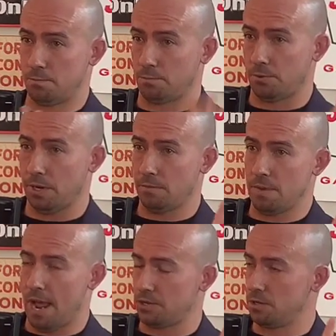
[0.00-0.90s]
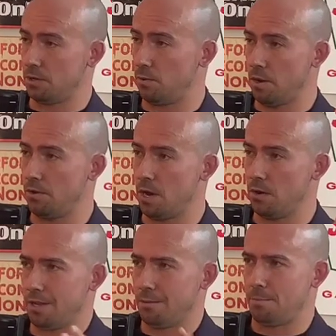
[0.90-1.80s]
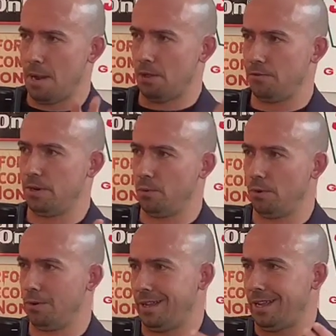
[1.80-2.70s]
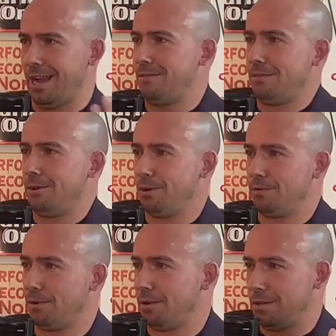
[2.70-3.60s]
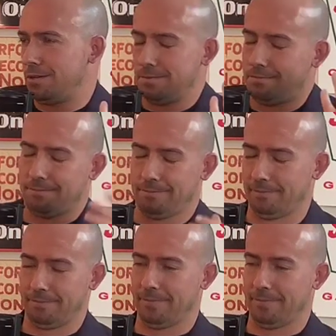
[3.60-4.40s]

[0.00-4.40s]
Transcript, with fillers: pretty nationally well-known in the ballerina world. Like, I've never heard of her.